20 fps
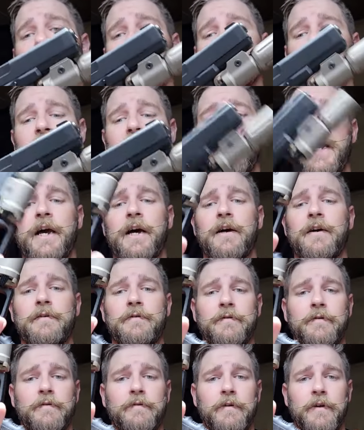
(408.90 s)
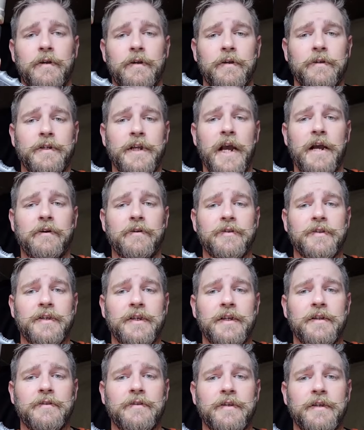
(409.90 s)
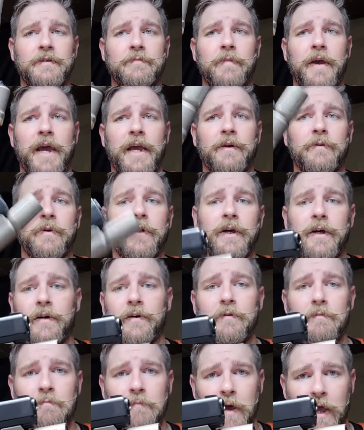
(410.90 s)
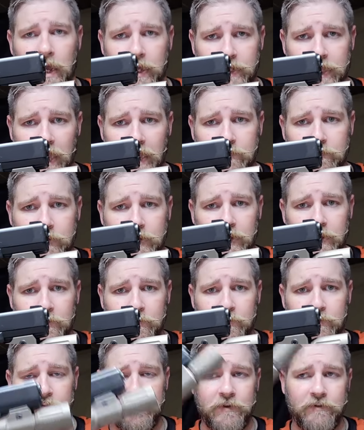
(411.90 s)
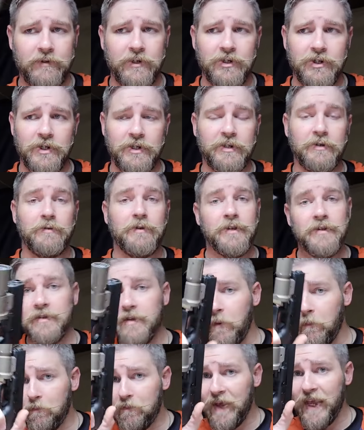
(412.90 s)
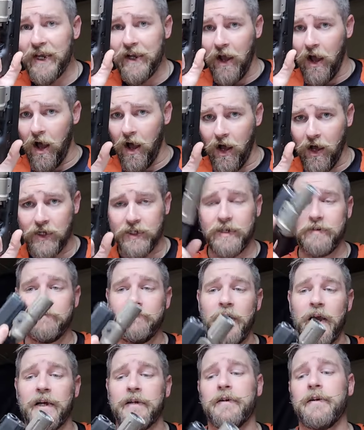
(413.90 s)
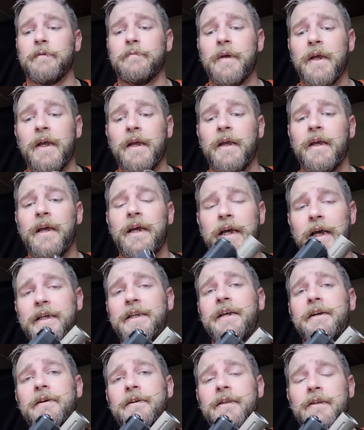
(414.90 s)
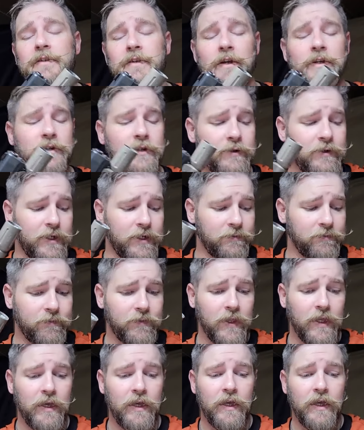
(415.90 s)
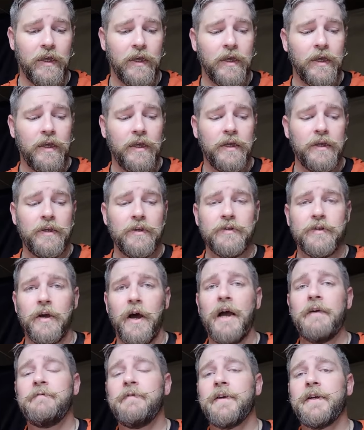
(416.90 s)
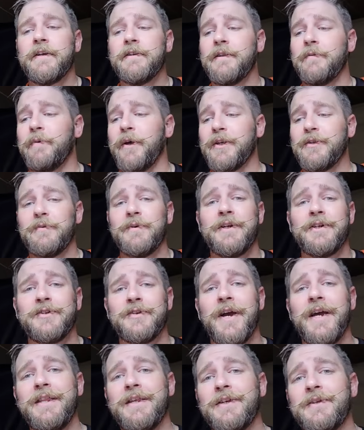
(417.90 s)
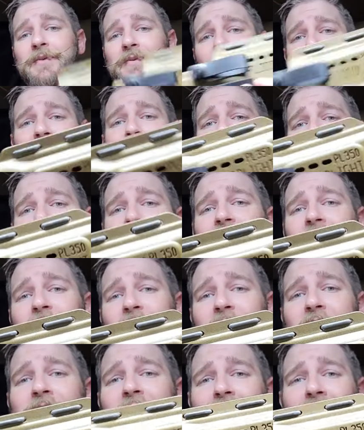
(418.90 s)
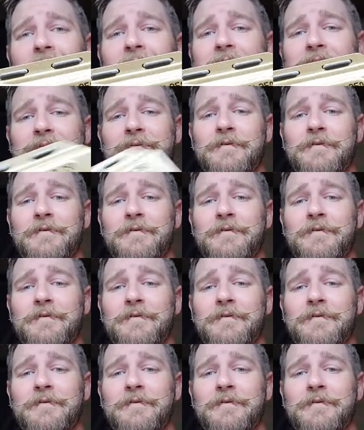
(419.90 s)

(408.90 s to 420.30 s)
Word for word: 40 cal, Tyrant CNC Magwell, Modlite PL350 G2. This is a big honking firearm. And I carry this on duty. So I figured the best way to try this would be to buy the floodlight